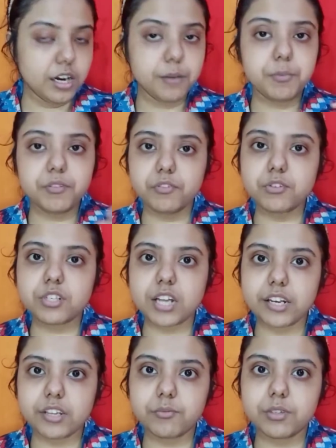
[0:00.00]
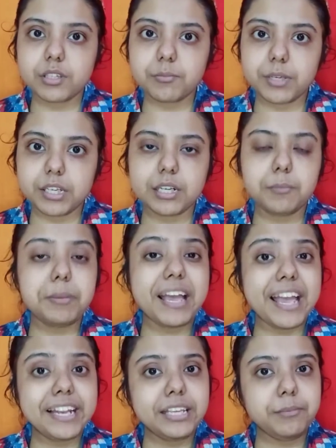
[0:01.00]
Before starting with the makeup,
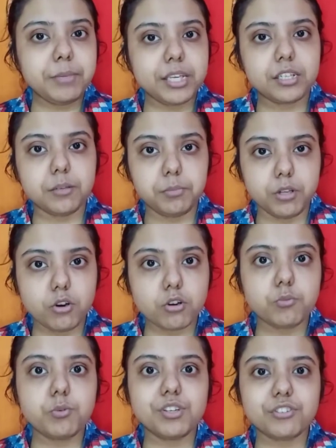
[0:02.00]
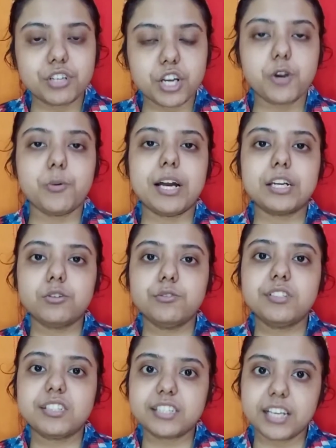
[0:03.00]
any makeup look would require good
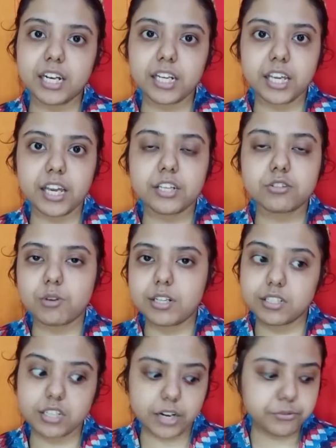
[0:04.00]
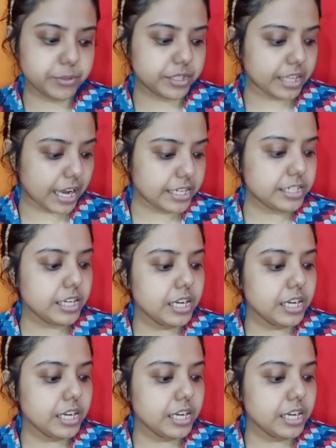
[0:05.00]
skincare, so I'll start with that.